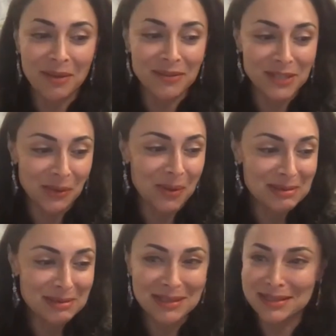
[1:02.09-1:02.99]
I've said it
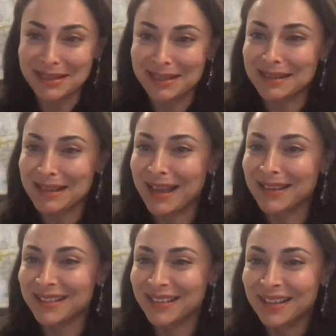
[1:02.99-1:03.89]
once, I'll say it
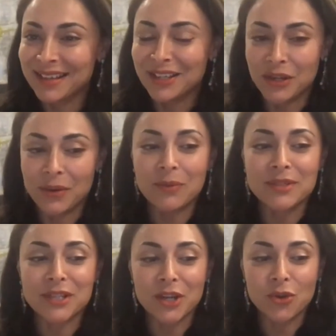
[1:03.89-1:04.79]
again. You know, it
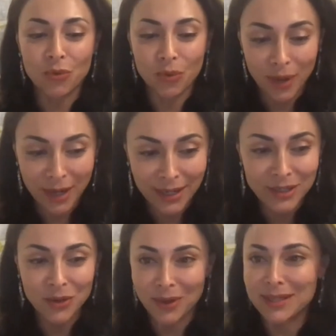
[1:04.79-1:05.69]
was a
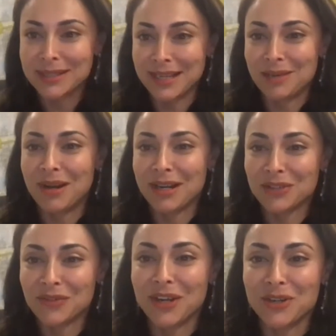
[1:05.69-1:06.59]
great, great
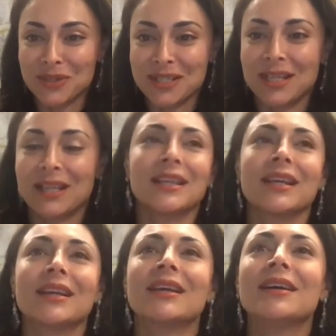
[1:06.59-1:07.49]
sandbox for
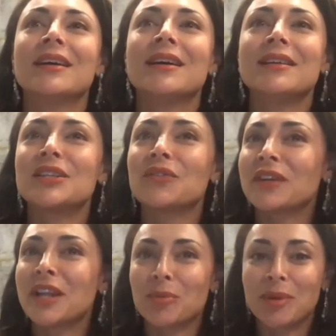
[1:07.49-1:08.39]
understanding
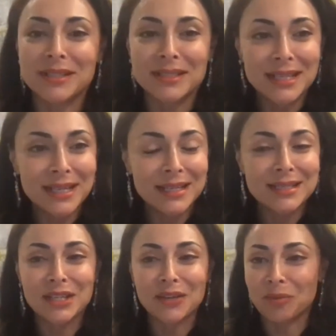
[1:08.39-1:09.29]
different enterprise
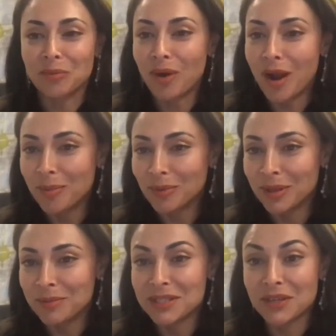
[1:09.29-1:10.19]
needs, different
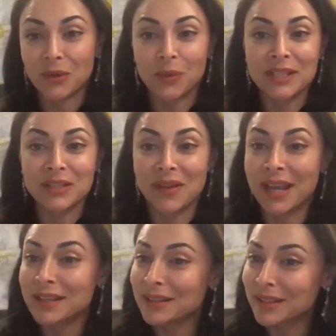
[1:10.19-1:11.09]
problems, different ways of
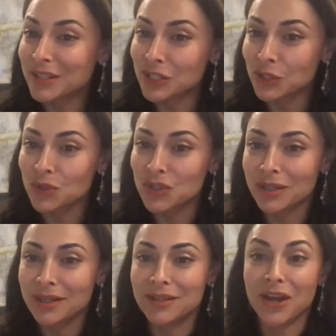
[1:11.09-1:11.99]
handling the
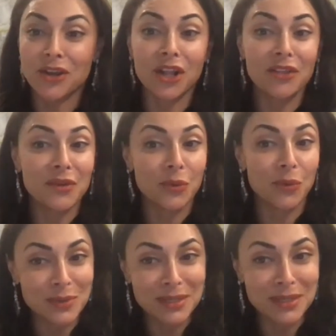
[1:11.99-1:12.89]
solution. Not all of it
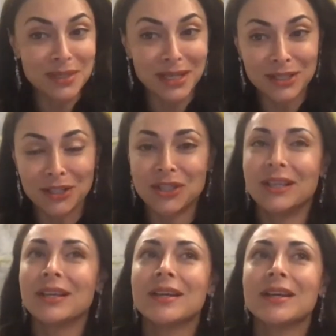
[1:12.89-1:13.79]
was with
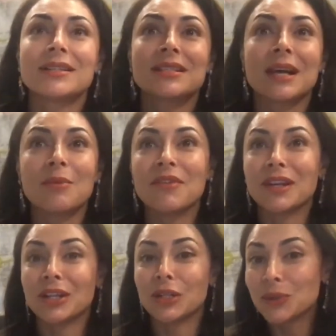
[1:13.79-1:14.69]
technology. Some
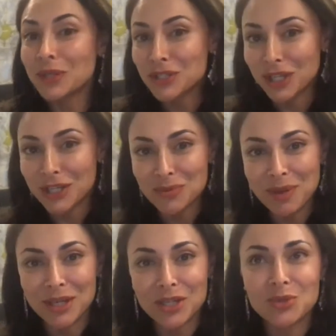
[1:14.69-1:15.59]
of it included change
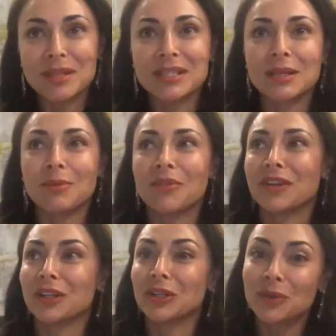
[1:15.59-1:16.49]
management, some of it
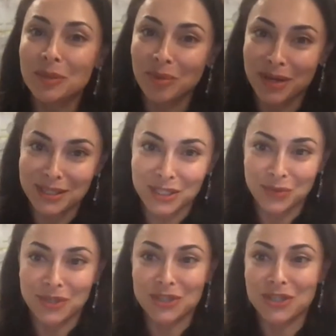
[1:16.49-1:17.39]
included process
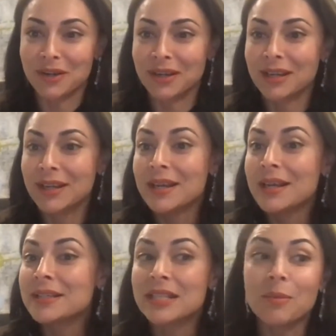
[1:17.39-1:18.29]
reengineering,
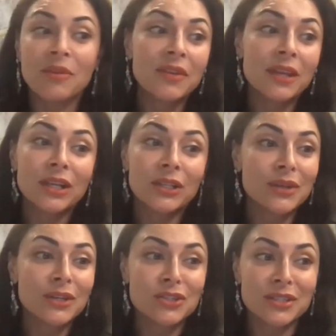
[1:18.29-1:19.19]
some of it
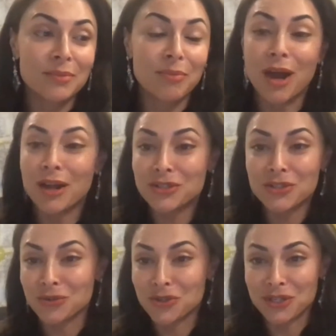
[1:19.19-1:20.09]
included just a
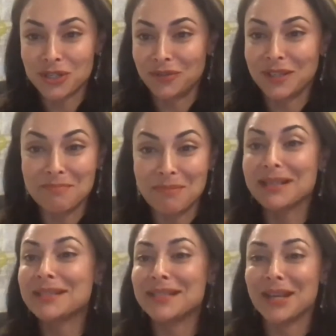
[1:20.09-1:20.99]
postural shift in
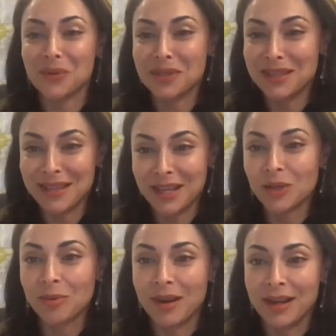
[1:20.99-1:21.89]
mindset within the
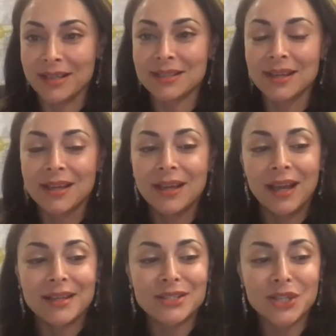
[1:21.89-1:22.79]
enterprise.
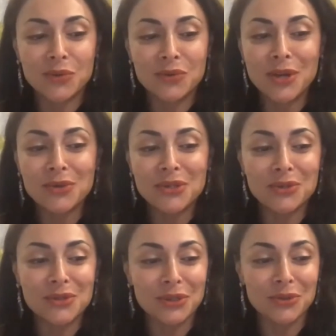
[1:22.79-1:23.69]
And so no
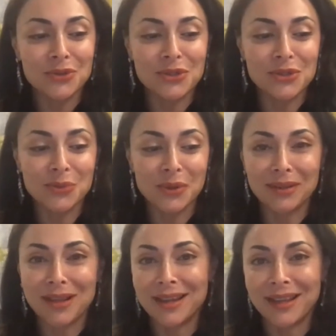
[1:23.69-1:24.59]
two solutions were
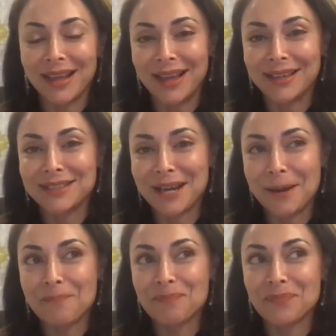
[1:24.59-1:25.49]
alike. And
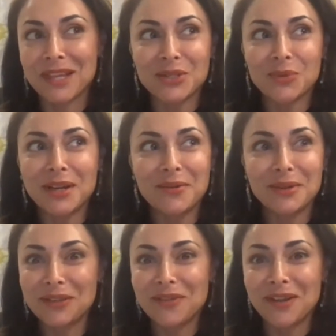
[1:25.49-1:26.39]
um, that's when I
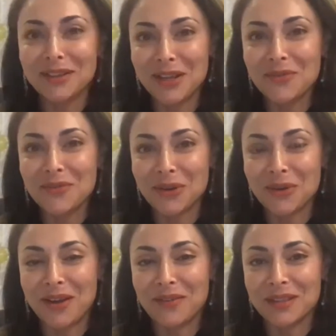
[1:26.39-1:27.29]
really fell in love with the
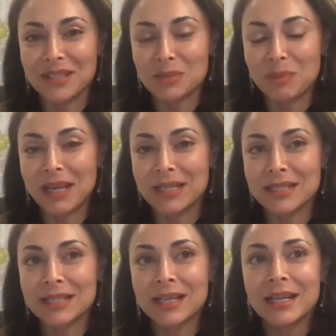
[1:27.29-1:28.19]
craft and the space.